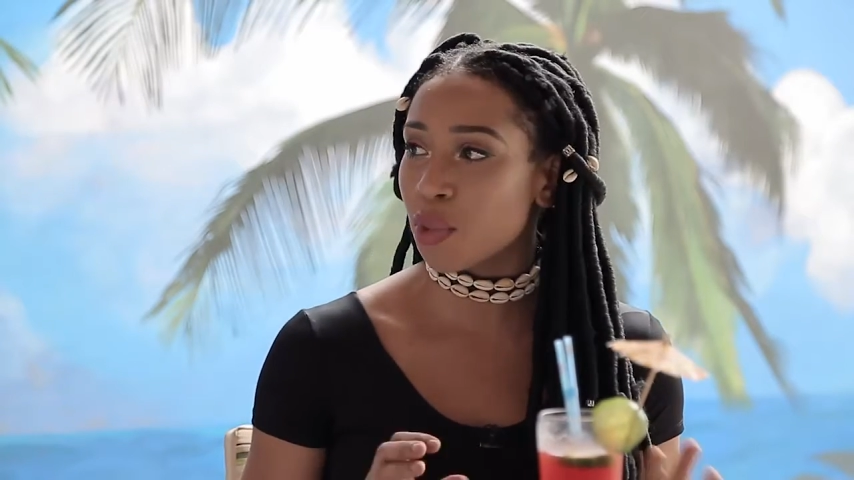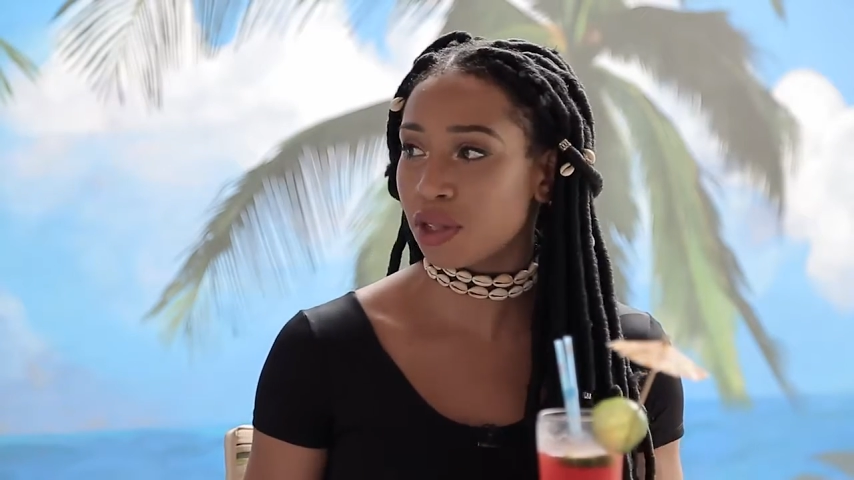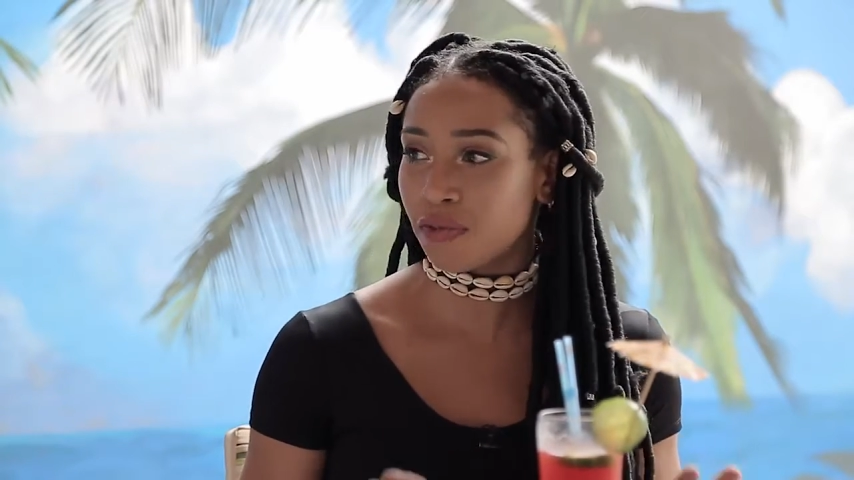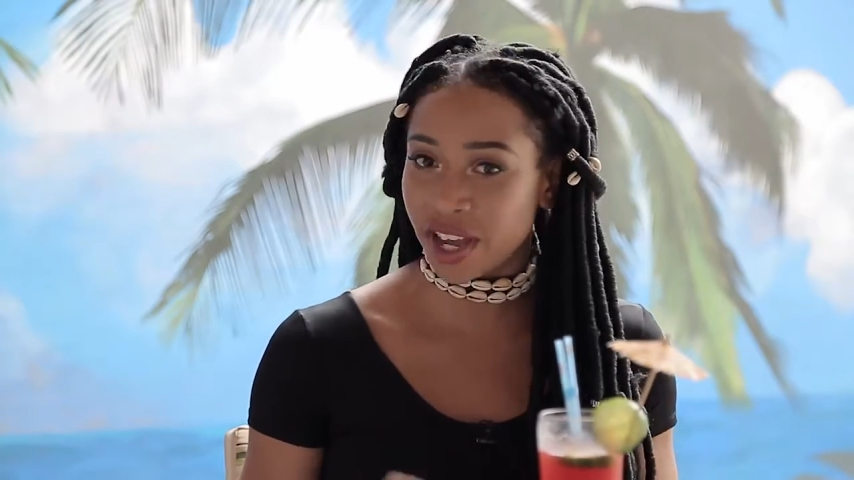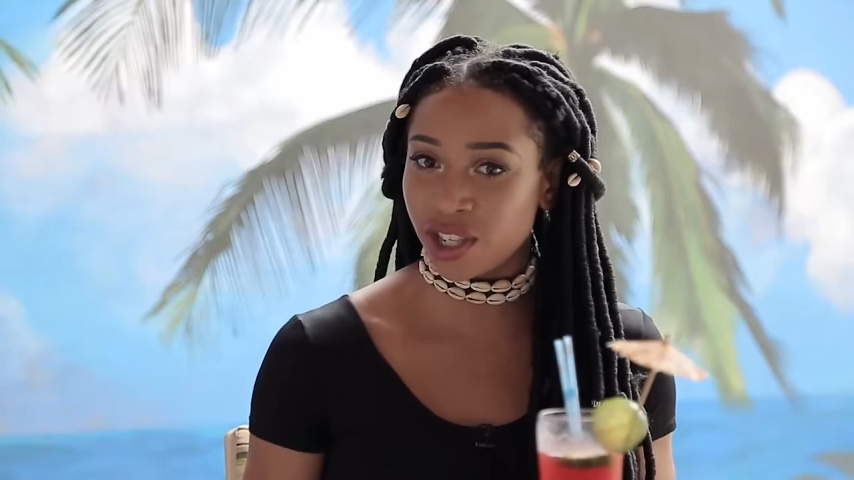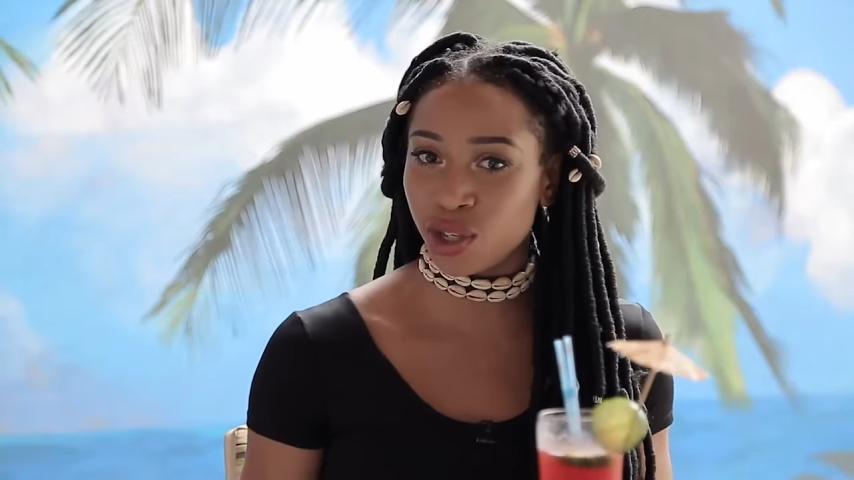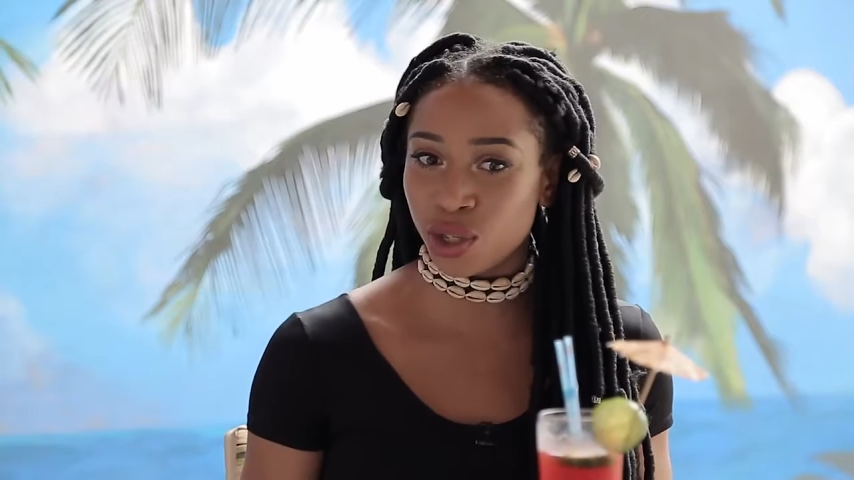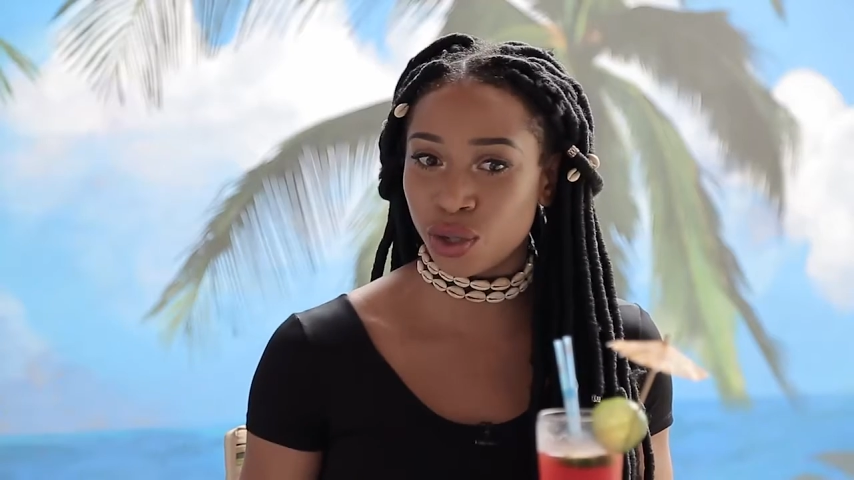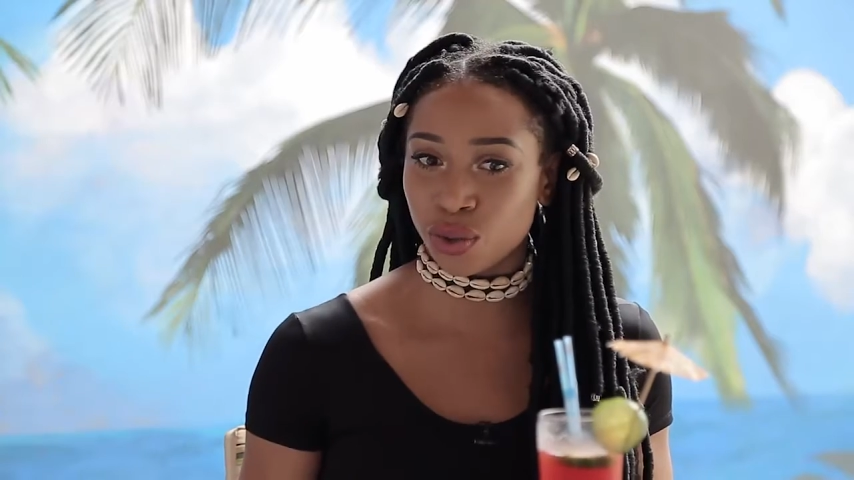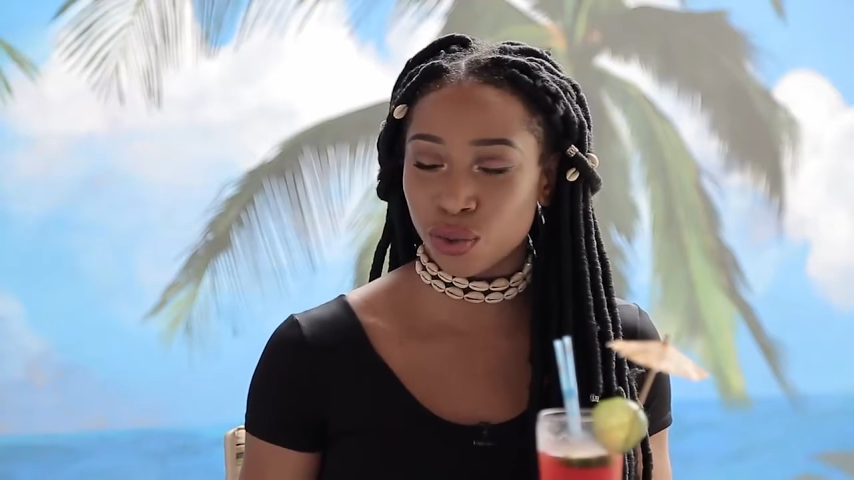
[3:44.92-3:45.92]
motivates you
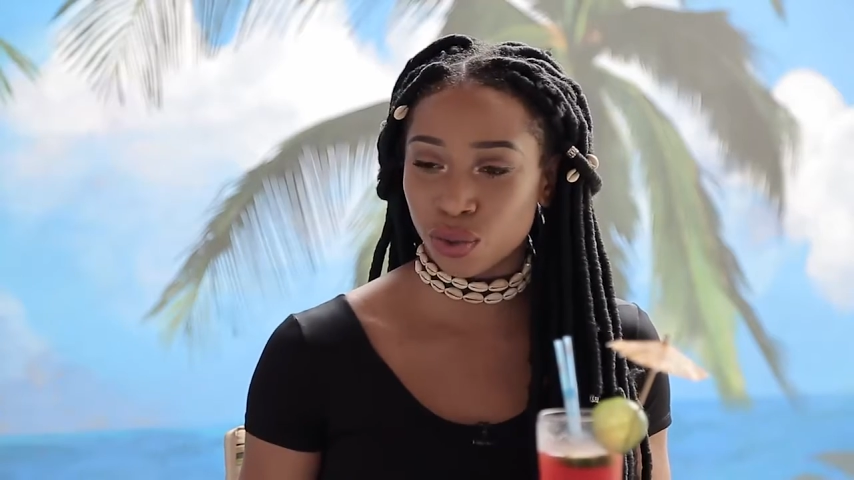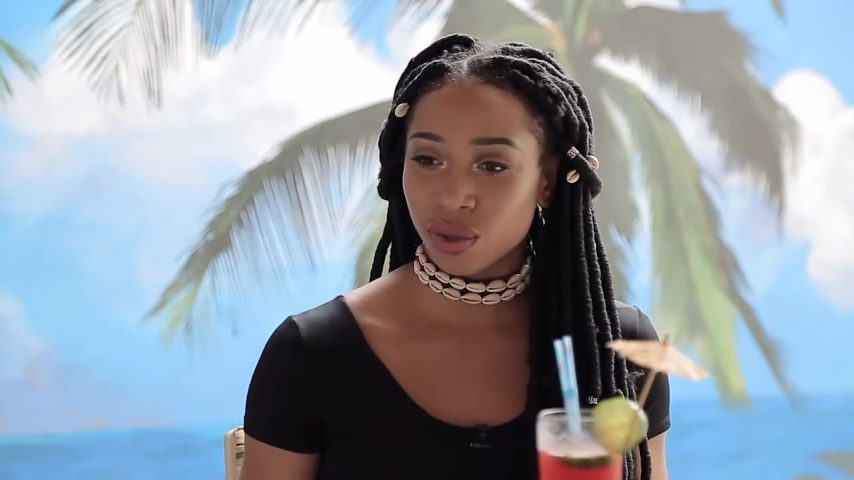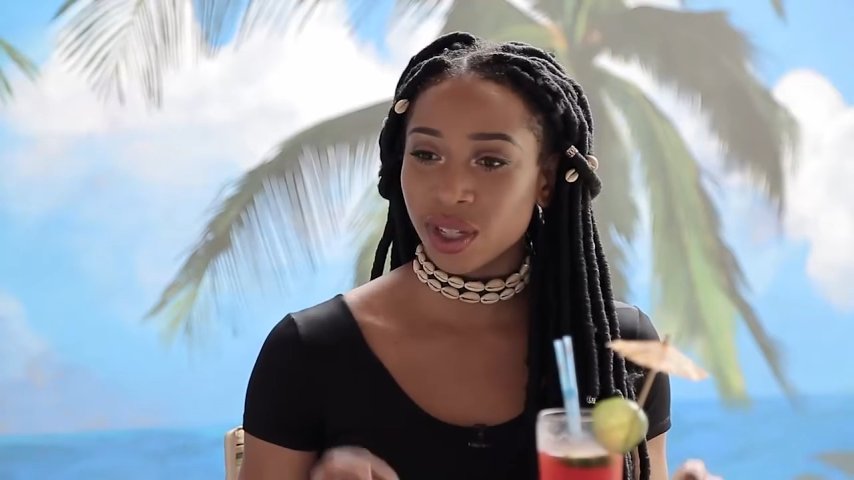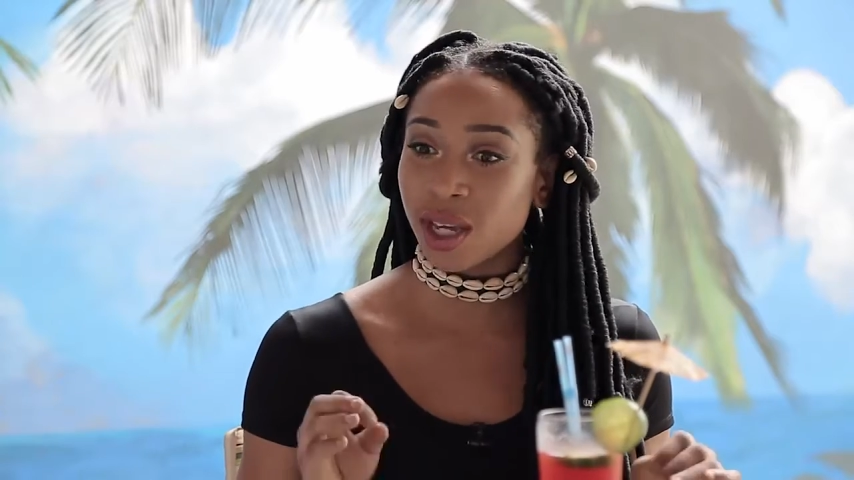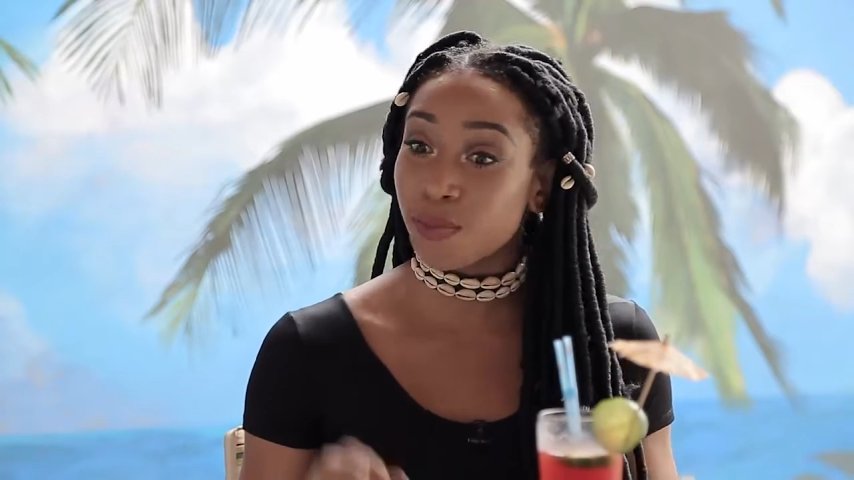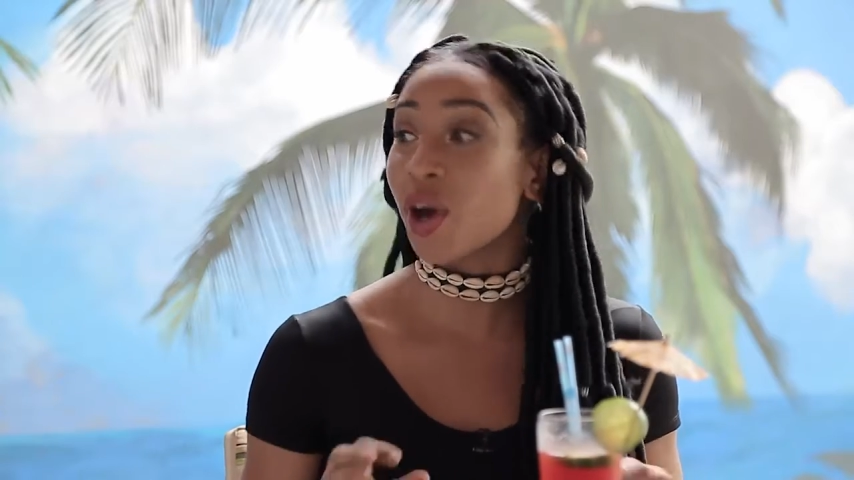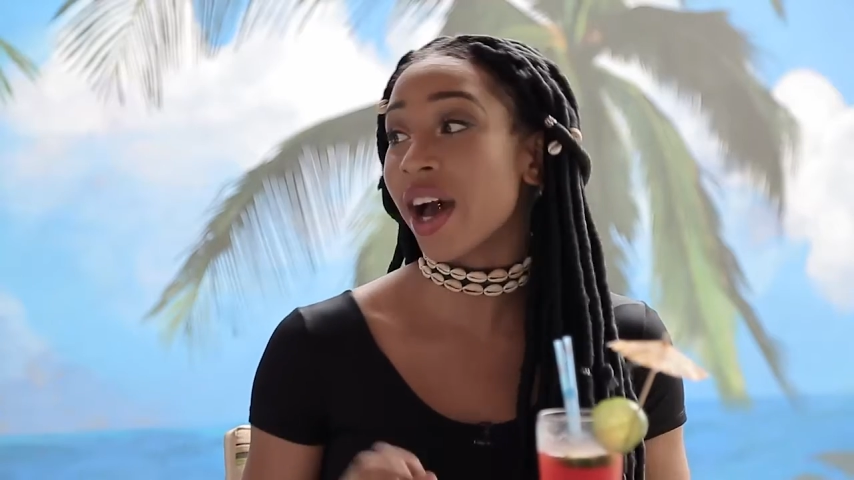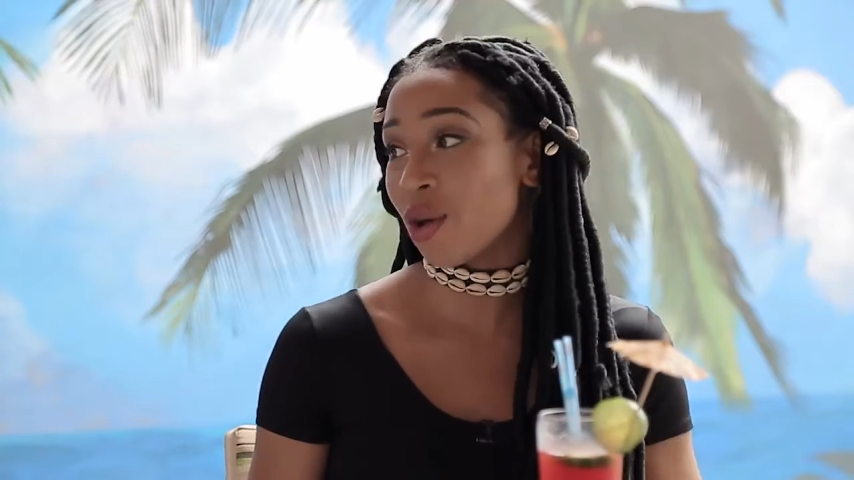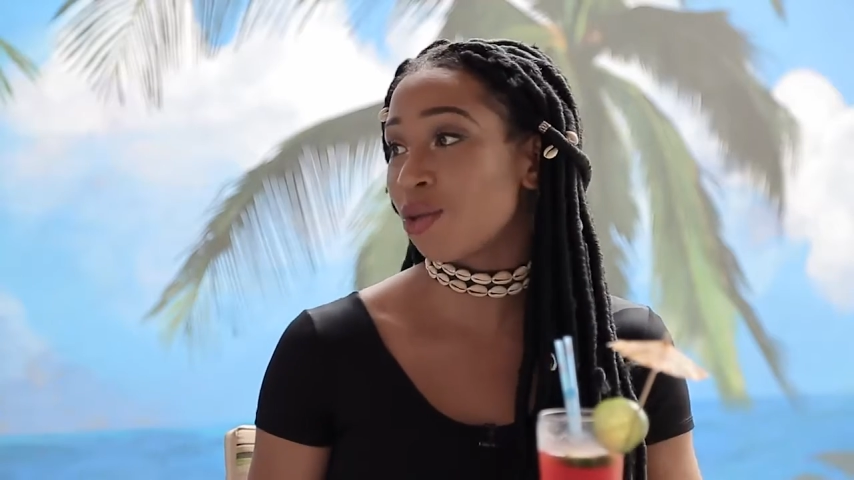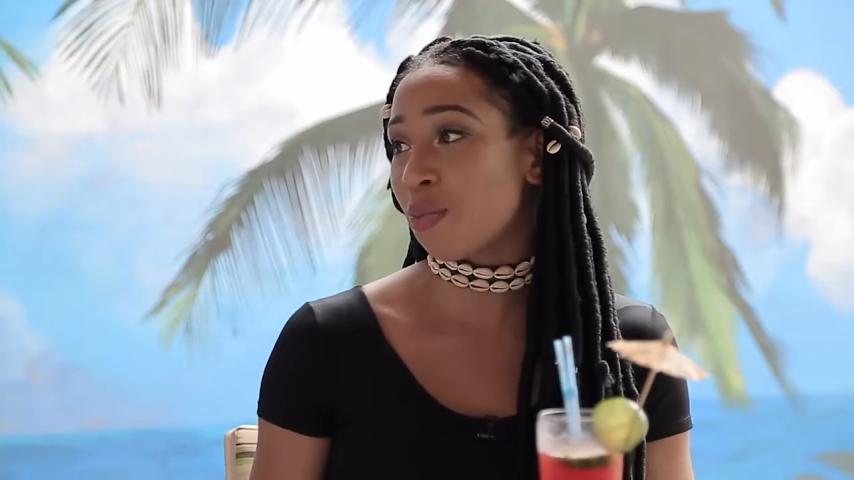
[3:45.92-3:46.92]
to keep your
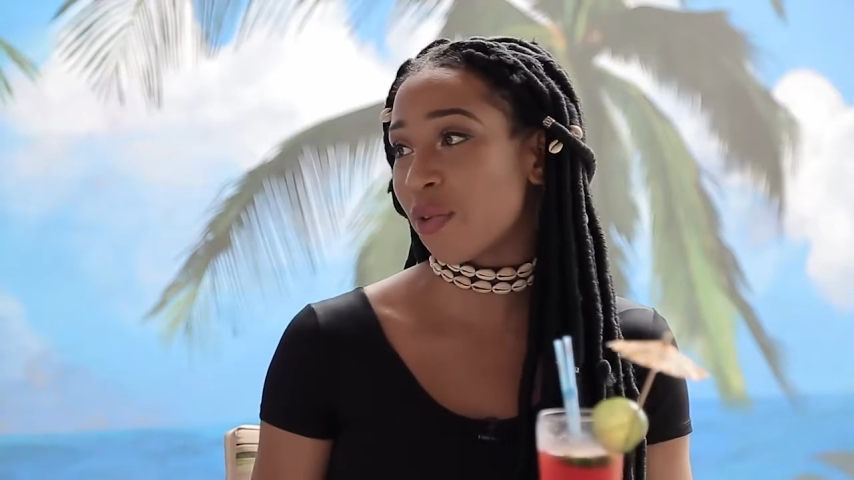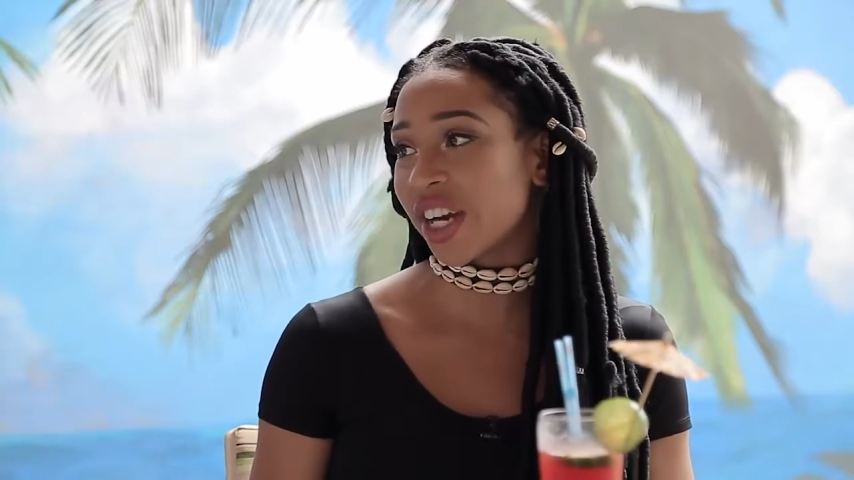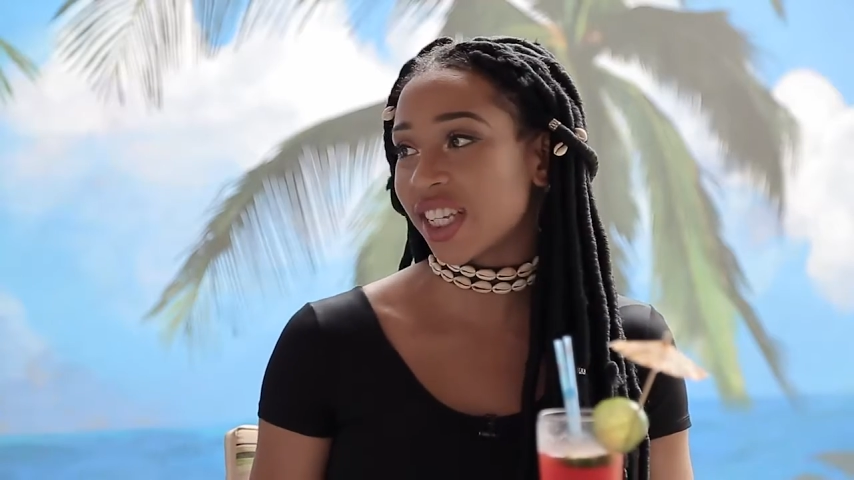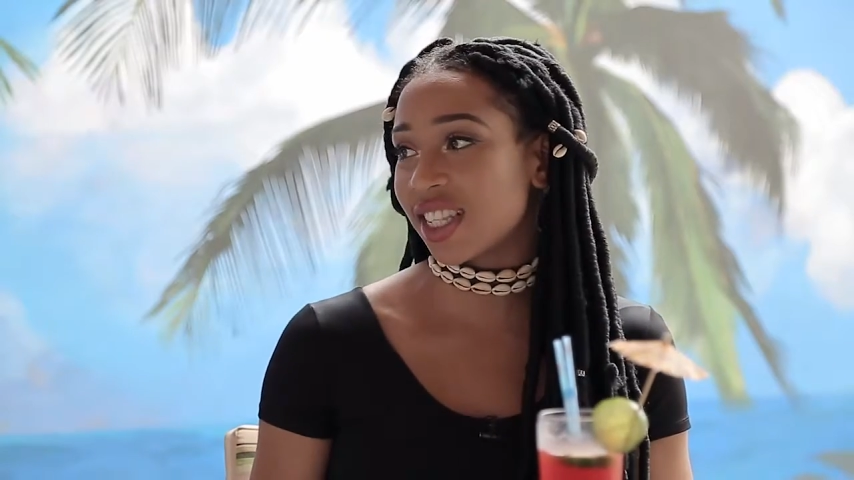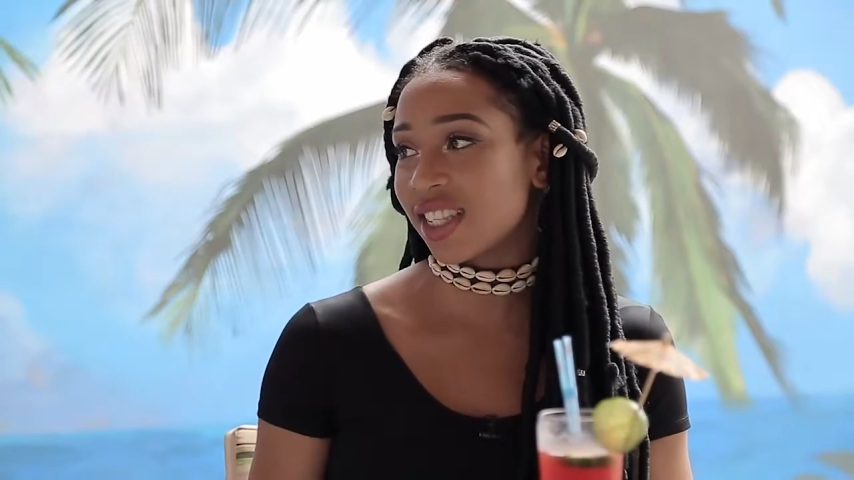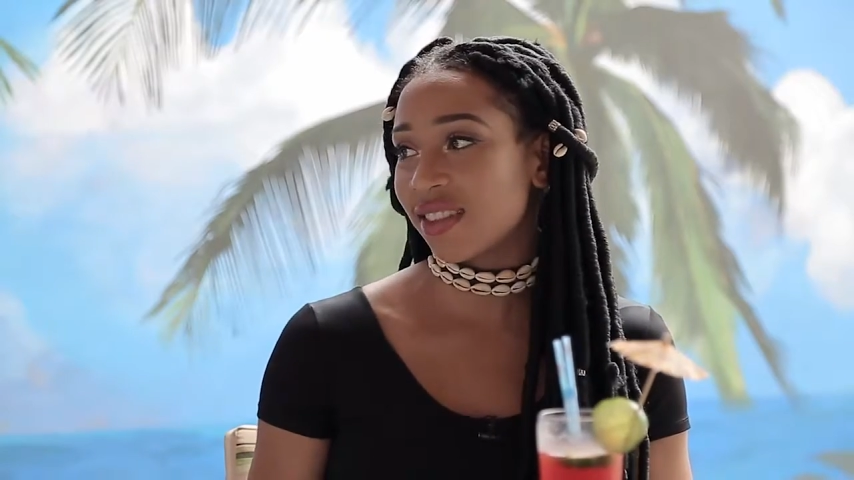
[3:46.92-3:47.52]
eye on the prize?